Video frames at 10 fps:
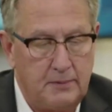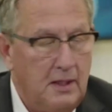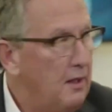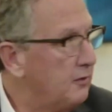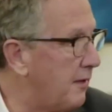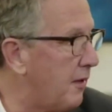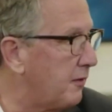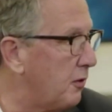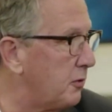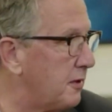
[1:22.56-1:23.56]
So I thought
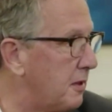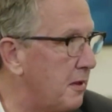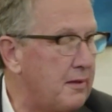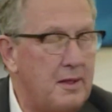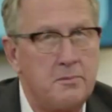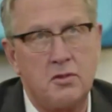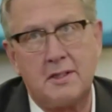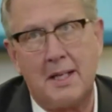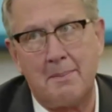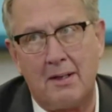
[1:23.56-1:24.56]
those were some of the themes. Those
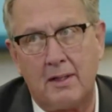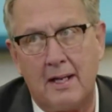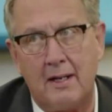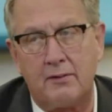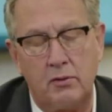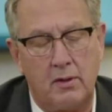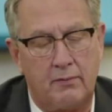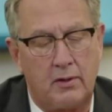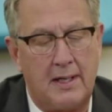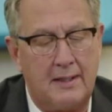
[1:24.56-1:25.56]
came out kind of through a
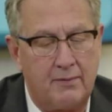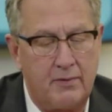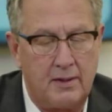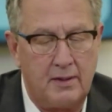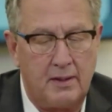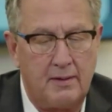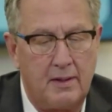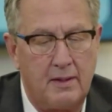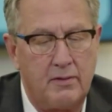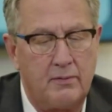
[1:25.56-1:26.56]
variety of
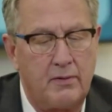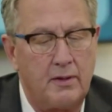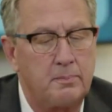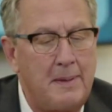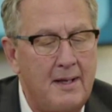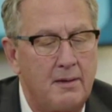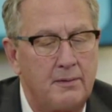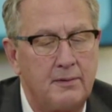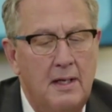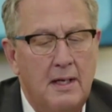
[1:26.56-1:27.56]
the various
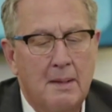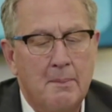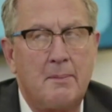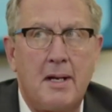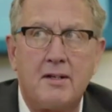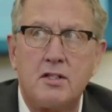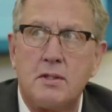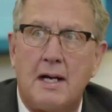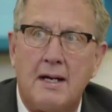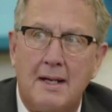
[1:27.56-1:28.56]
panels. But
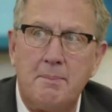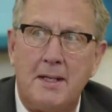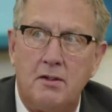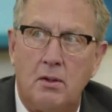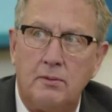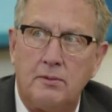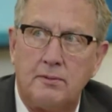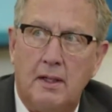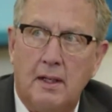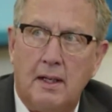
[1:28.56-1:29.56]
I made notes
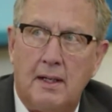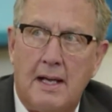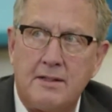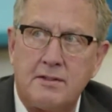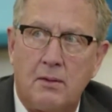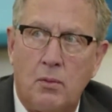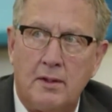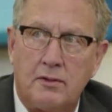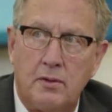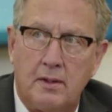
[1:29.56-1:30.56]
as I went
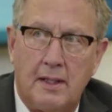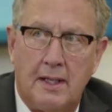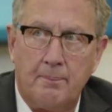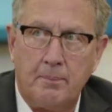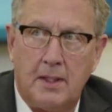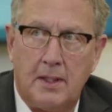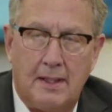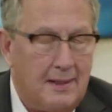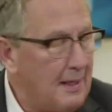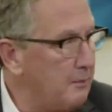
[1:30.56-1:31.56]
through the day,
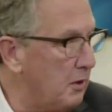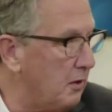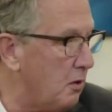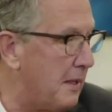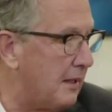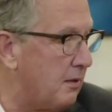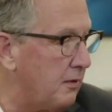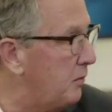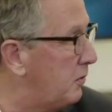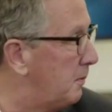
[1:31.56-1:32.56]
and I'm going to go back on
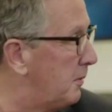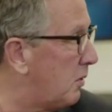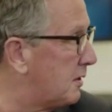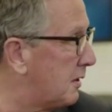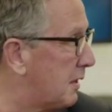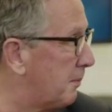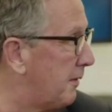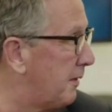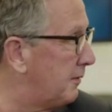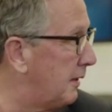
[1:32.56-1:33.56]
YouTube and watch a couple of
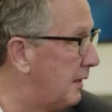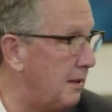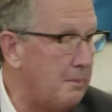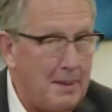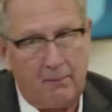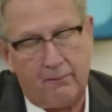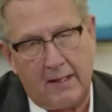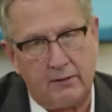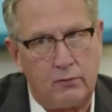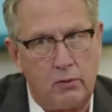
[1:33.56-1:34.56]
these again, and maybe
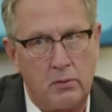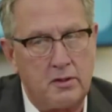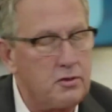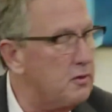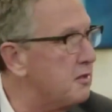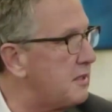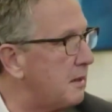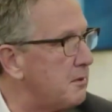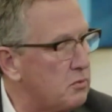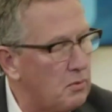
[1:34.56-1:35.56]
fast forward to certain
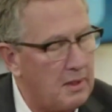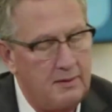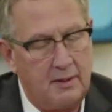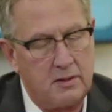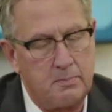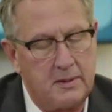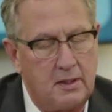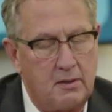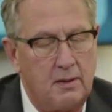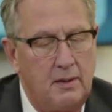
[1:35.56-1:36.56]
segments where I think it's particularly